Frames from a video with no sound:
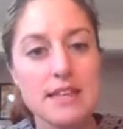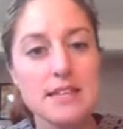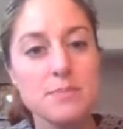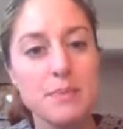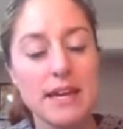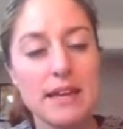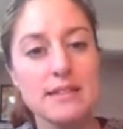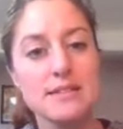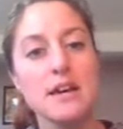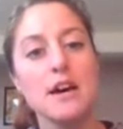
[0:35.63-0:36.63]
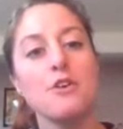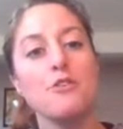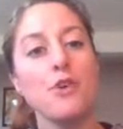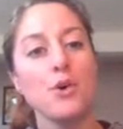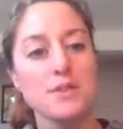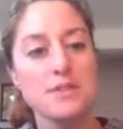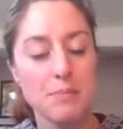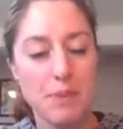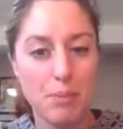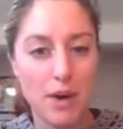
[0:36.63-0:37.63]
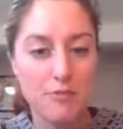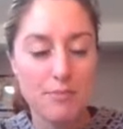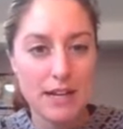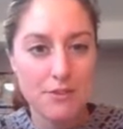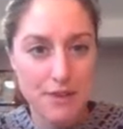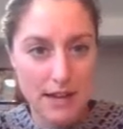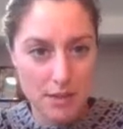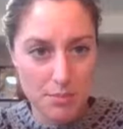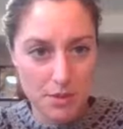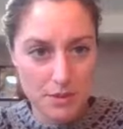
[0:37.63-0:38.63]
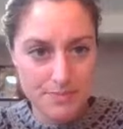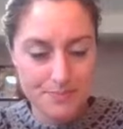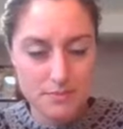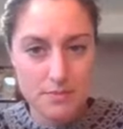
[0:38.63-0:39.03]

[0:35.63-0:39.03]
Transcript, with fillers: This means photos that people have made available